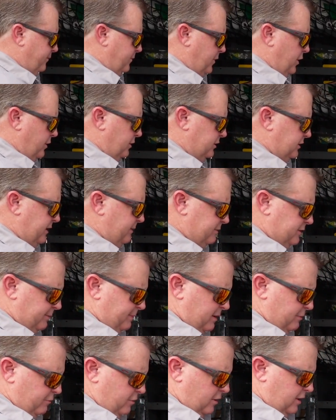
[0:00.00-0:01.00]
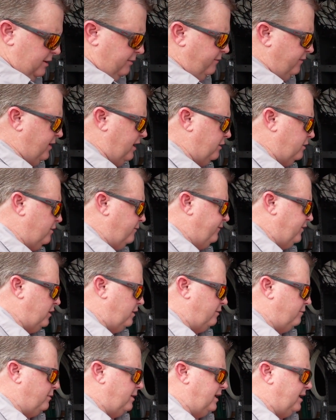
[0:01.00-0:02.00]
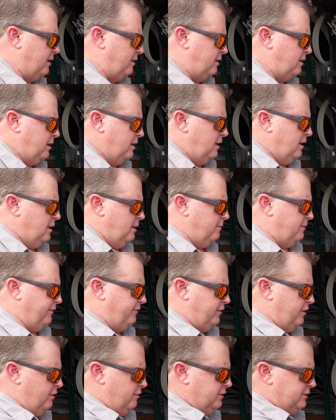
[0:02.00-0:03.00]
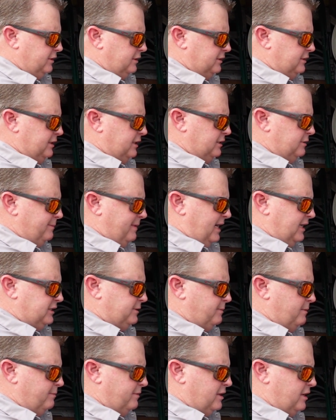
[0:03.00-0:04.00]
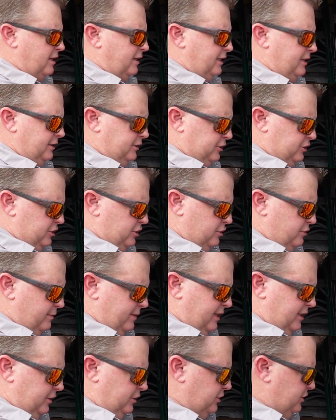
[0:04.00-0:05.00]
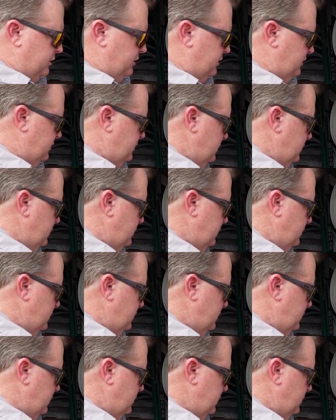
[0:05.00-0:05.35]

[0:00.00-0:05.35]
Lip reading: It seems to be working very well. But if you notice, it says maximum cutting is 2 inch.